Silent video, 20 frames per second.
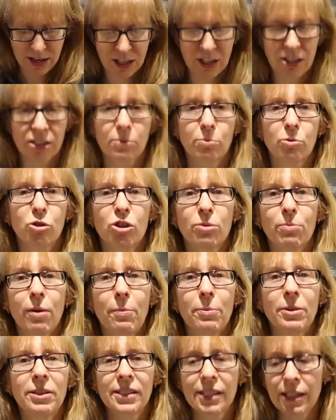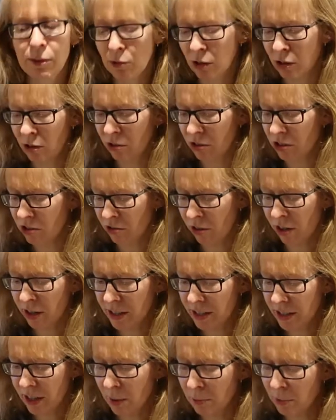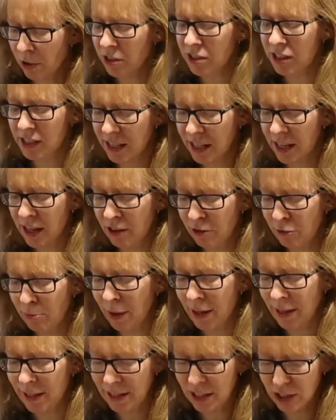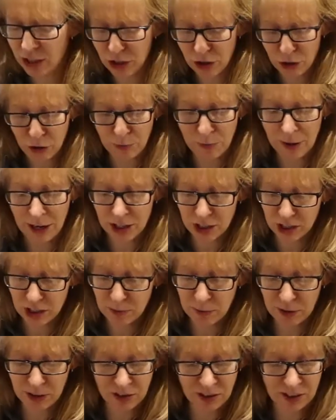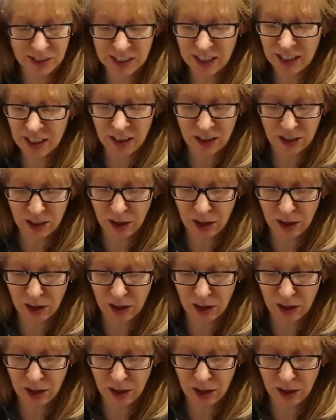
just mush them up and see what looks right. I'm not scared of making too much because it'll